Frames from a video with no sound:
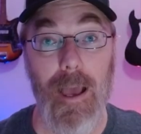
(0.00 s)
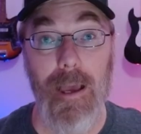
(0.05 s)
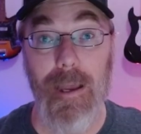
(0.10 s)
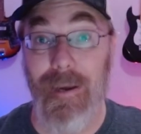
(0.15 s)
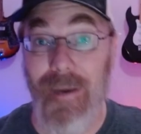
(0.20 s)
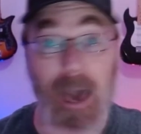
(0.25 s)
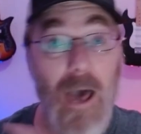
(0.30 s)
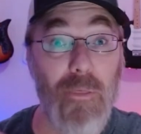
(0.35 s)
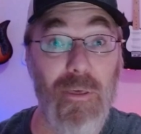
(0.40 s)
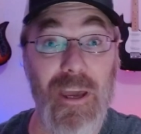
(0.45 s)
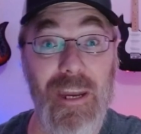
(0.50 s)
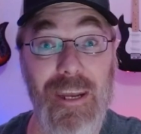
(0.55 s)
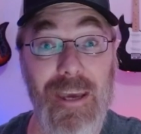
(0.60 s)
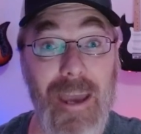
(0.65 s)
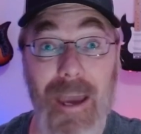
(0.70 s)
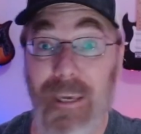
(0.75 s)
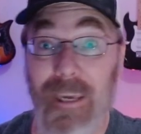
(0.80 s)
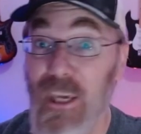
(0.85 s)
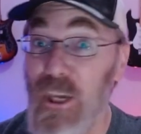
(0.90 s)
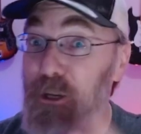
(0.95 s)
Now then,
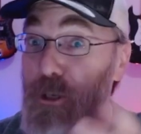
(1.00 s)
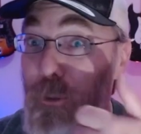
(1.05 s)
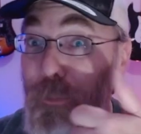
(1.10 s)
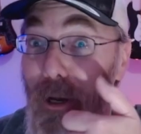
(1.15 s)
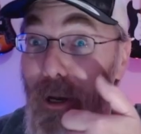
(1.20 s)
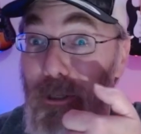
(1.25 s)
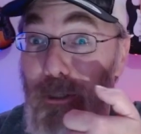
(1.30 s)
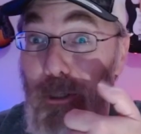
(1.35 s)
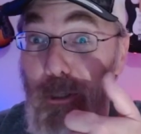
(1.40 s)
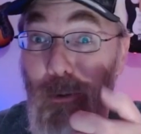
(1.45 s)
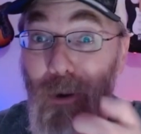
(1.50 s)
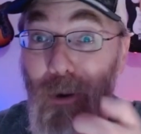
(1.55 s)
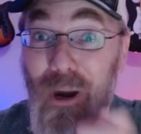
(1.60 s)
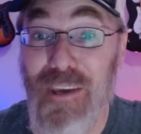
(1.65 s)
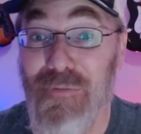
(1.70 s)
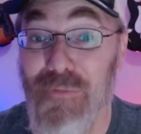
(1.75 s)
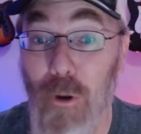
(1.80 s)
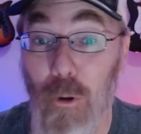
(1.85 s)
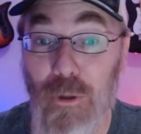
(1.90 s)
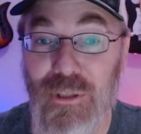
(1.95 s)
get your buzzers ready,
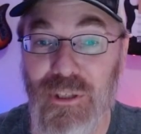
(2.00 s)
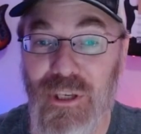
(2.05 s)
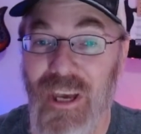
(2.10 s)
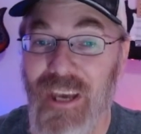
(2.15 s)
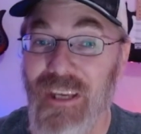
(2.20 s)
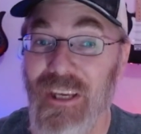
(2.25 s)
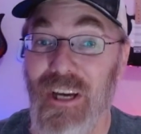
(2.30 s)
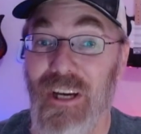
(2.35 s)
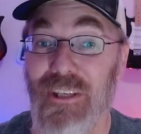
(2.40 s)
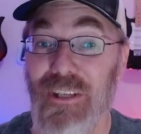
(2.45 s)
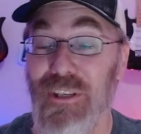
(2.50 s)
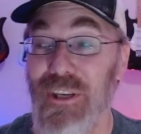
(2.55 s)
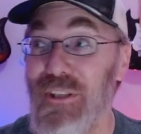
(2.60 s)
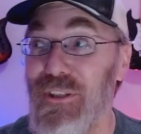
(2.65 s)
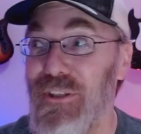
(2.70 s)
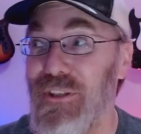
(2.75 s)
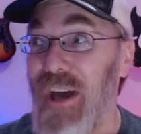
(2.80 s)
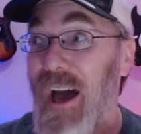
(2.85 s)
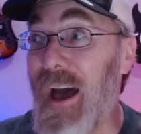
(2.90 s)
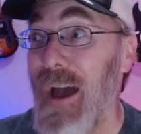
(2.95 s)
folks, because it's
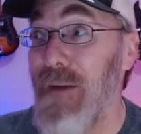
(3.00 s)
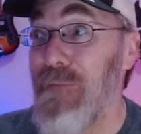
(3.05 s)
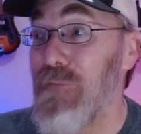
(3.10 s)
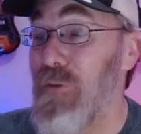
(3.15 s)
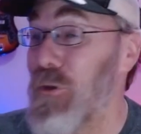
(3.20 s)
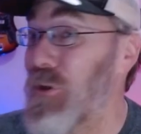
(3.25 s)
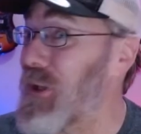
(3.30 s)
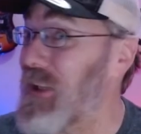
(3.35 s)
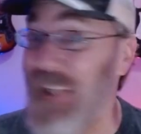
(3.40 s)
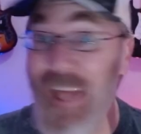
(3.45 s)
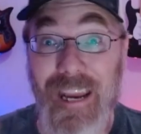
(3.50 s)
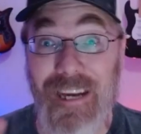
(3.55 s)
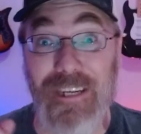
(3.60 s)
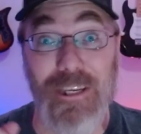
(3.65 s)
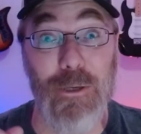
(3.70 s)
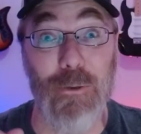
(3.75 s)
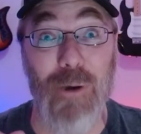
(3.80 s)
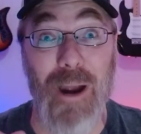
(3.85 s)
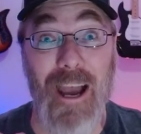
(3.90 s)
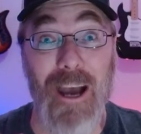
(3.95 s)
time for the
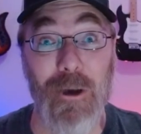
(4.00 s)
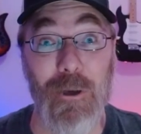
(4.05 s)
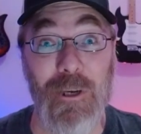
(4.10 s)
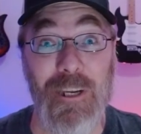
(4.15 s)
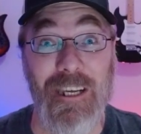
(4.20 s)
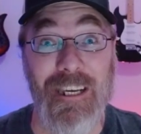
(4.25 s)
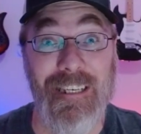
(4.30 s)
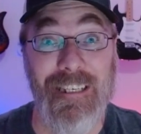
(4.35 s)
lightning round.